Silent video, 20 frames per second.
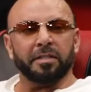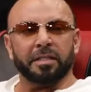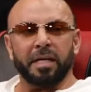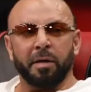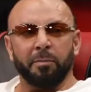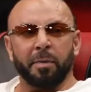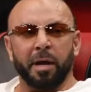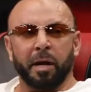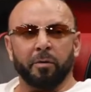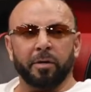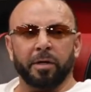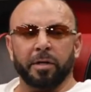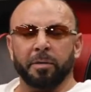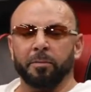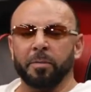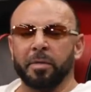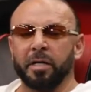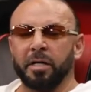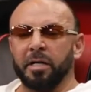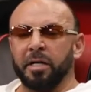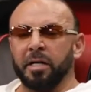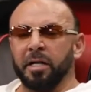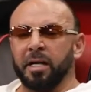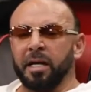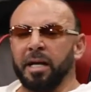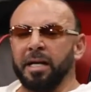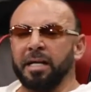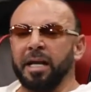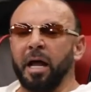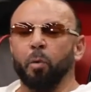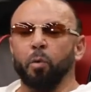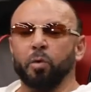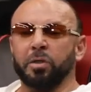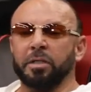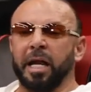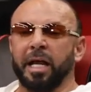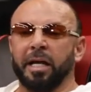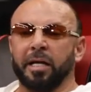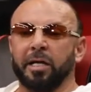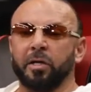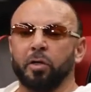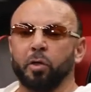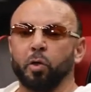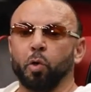to say about him. And that was like